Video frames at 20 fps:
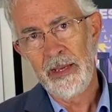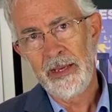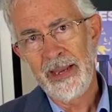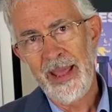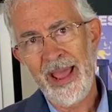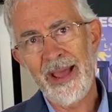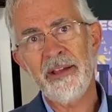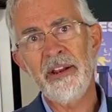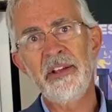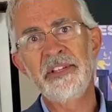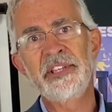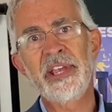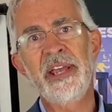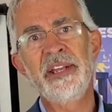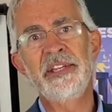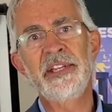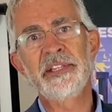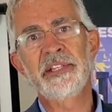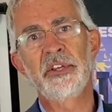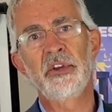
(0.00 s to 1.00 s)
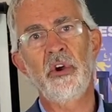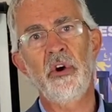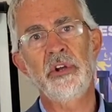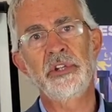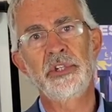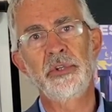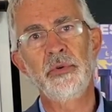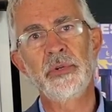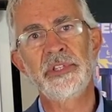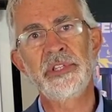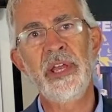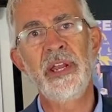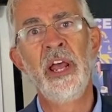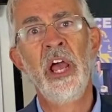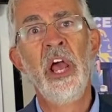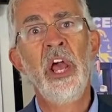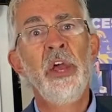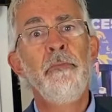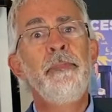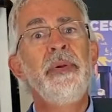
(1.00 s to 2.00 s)
Now, how can I say it doesn't cost you a cent?
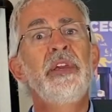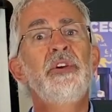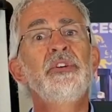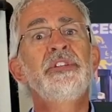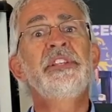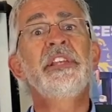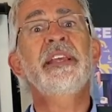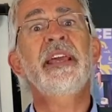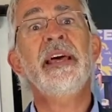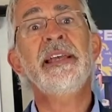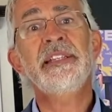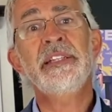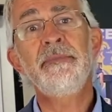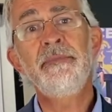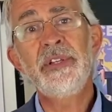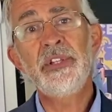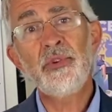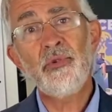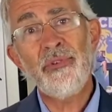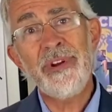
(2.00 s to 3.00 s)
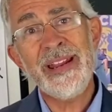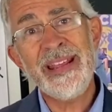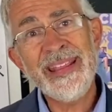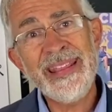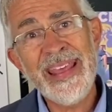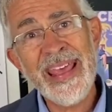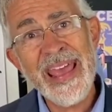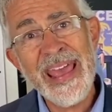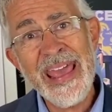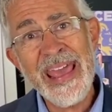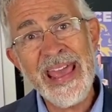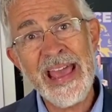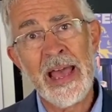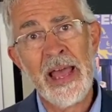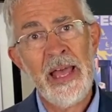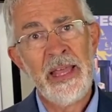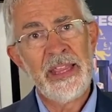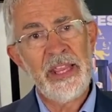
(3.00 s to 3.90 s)
Because the customer's already there.